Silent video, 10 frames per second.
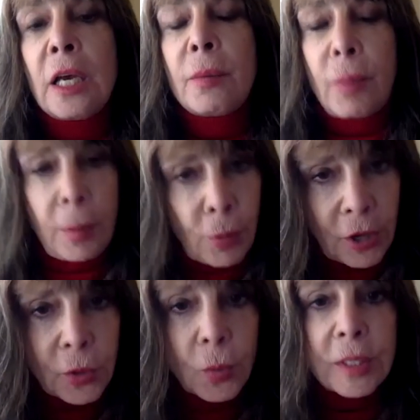My
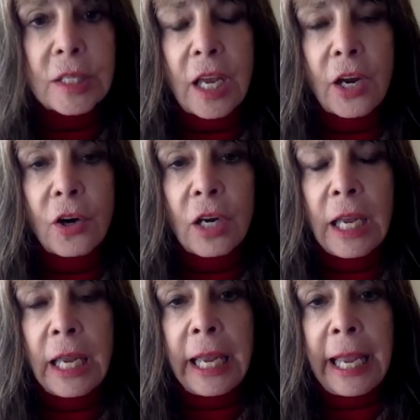brother was there,
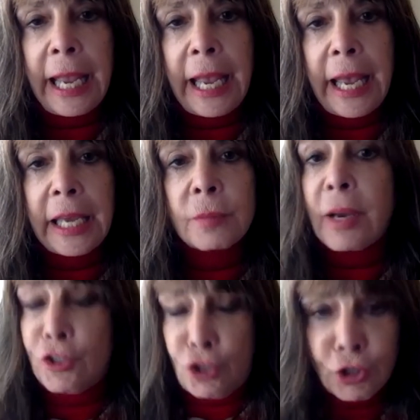and
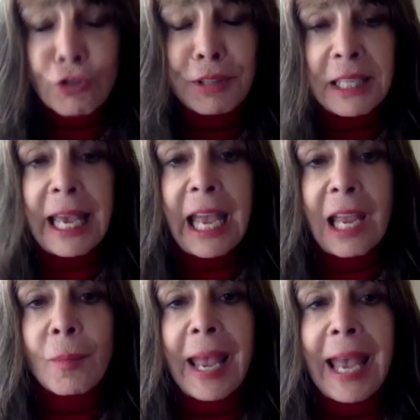my children
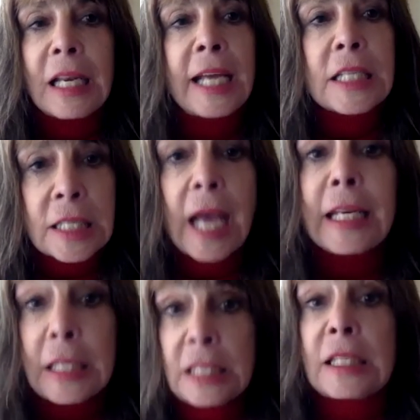came, and I
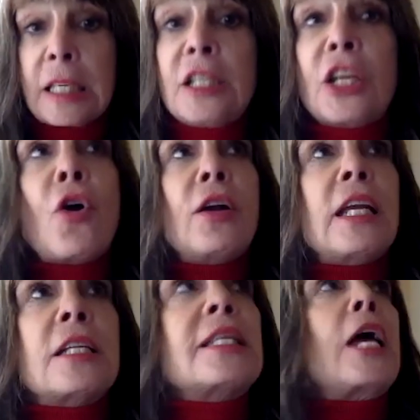decided to sit in the
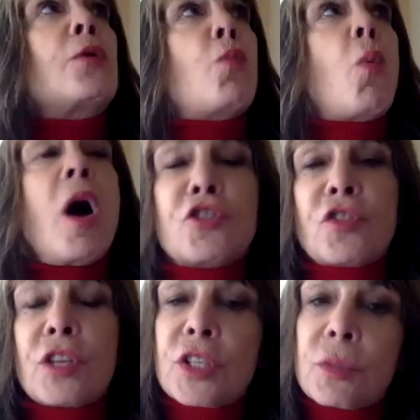audience and watch
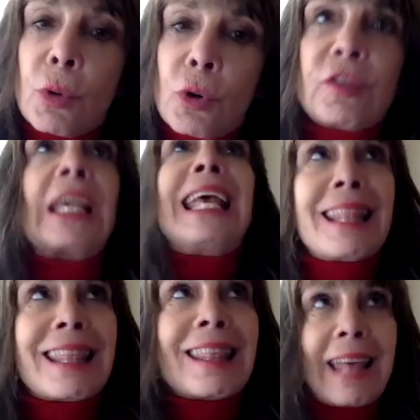this movie
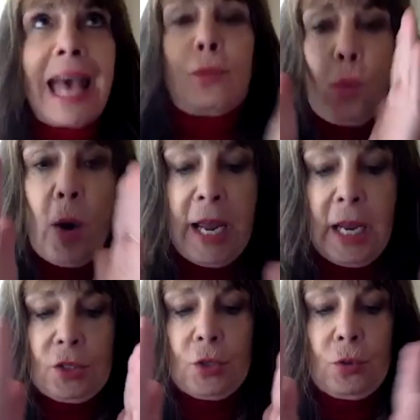that
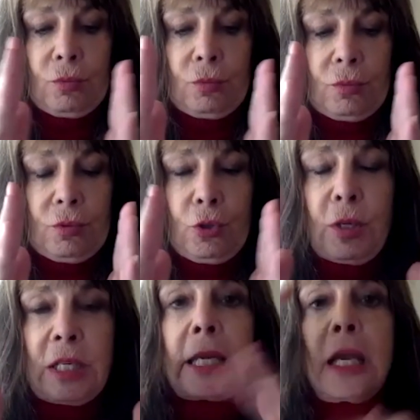way. So you
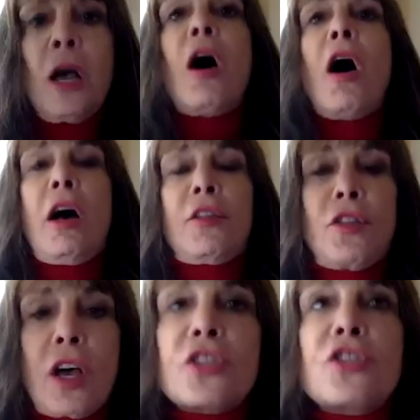can see on
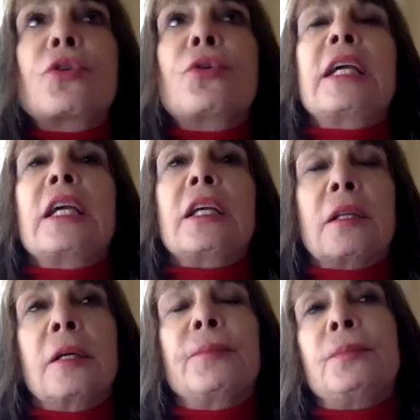the screen.
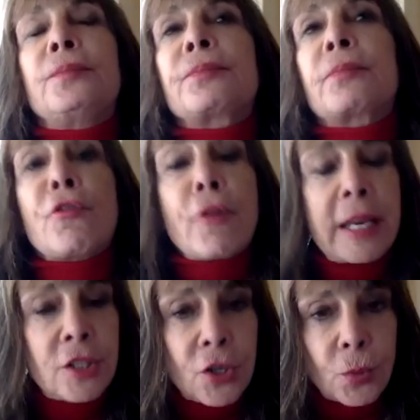
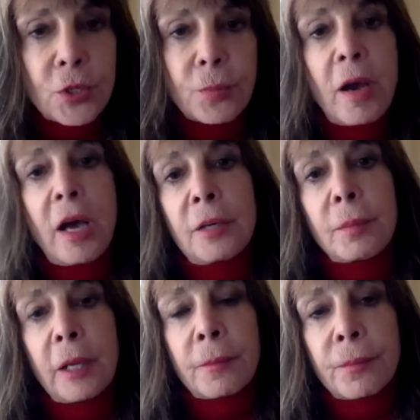Francis was behind
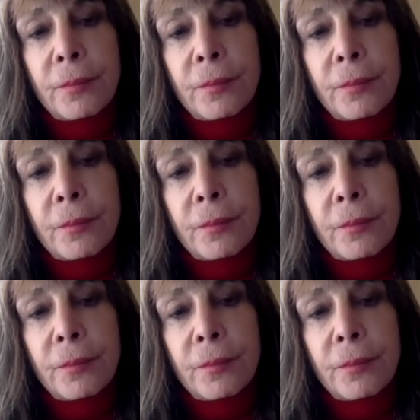me.